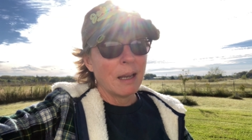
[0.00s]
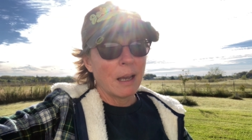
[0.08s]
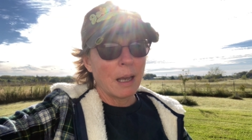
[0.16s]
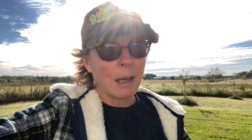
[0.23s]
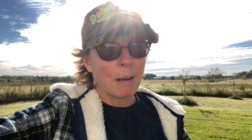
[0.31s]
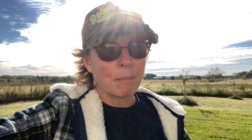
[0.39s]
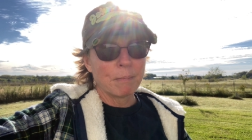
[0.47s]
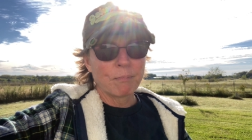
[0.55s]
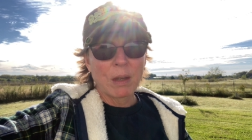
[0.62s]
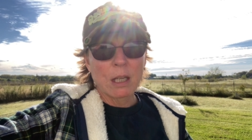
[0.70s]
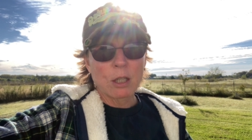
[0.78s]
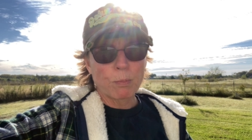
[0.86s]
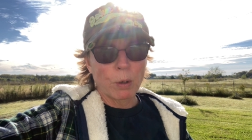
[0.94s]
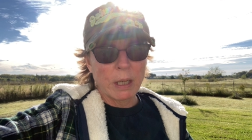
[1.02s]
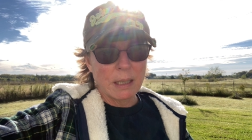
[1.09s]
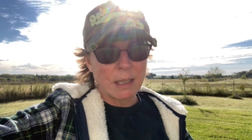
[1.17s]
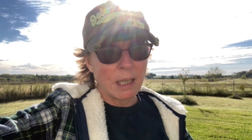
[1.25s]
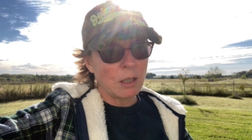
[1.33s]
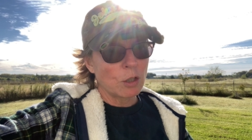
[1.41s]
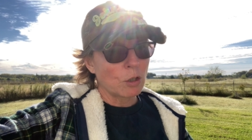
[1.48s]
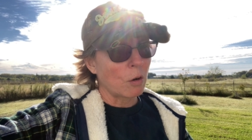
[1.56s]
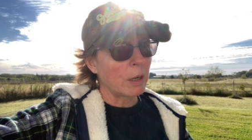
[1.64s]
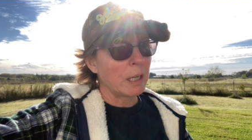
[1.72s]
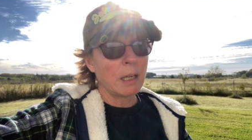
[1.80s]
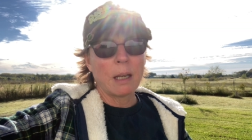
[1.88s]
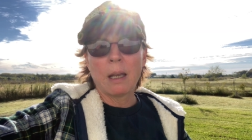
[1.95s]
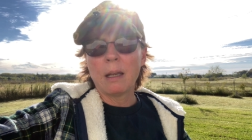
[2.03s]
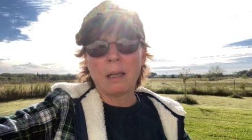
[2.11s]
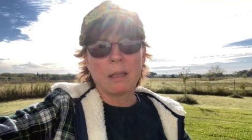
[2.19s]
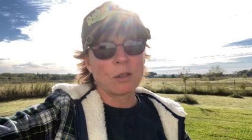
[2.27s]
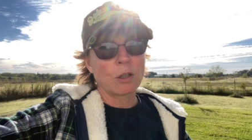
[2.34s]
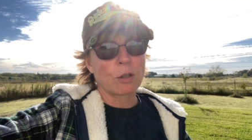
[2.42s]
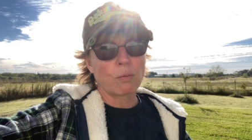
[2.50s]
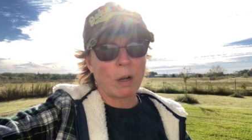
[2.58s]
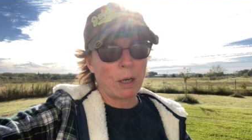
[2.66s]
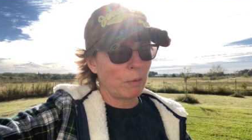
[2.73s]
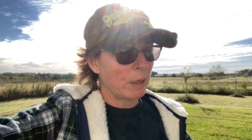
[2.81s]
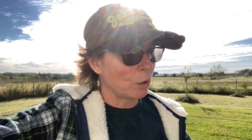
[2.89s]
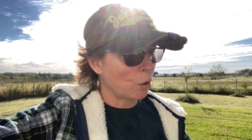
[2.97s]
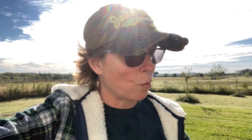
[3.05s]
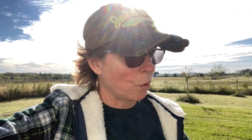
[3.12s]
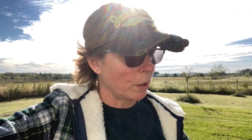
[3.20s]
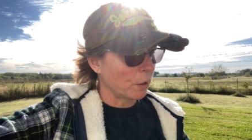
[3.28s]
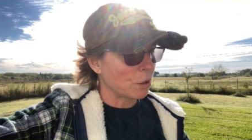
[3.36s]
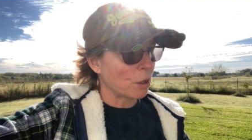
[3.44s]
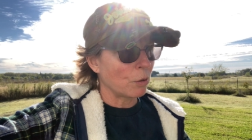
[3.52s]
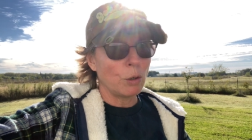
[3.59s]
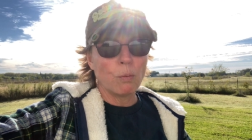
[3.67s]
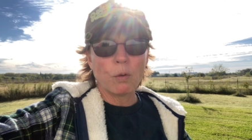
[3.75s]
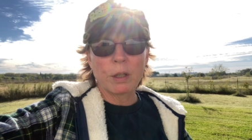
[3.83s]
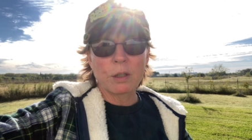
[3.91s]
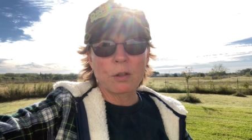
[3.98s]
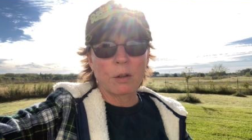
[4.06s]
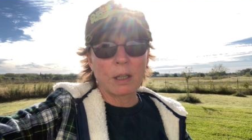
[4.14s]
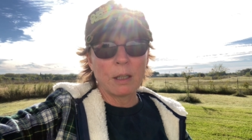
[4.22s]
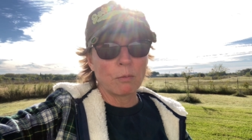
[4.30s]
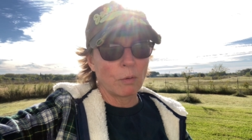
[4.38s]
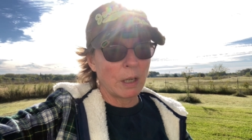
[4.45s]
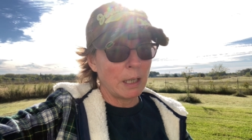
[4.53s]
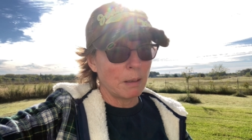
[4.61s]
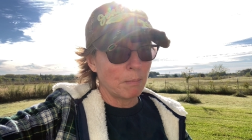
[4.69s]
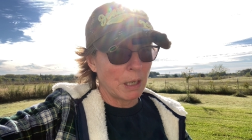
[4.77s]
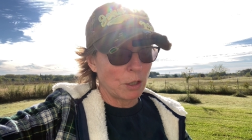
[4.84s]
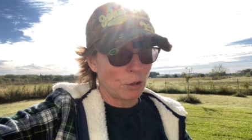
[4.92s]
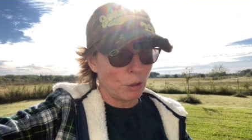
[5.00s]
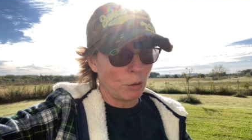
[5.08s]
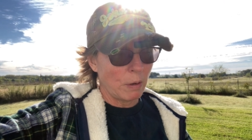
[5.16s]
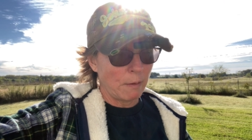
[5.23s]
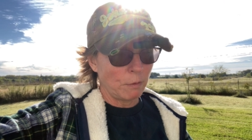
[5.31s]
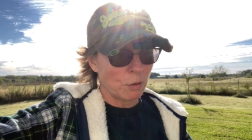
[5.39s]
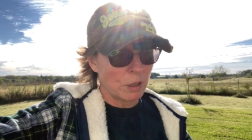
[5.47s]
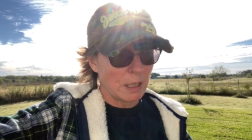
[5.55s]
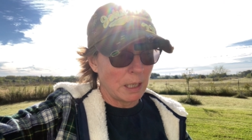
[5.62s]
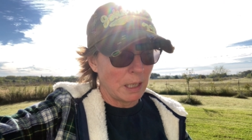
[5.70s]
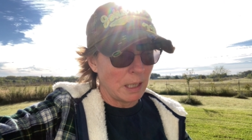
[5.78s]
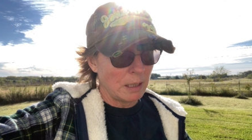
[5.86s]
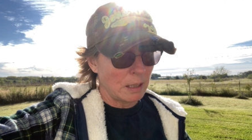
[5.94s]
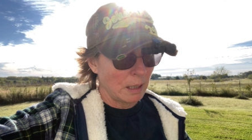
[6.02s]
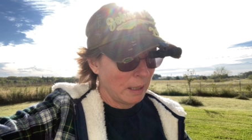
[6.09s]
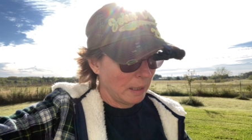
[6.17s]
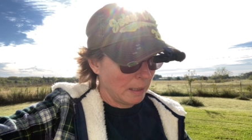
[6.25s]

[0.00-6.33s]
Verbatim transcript: Um, spring seed starting is just right around the corner, so you want to start getting ready and make sure you have your seeds.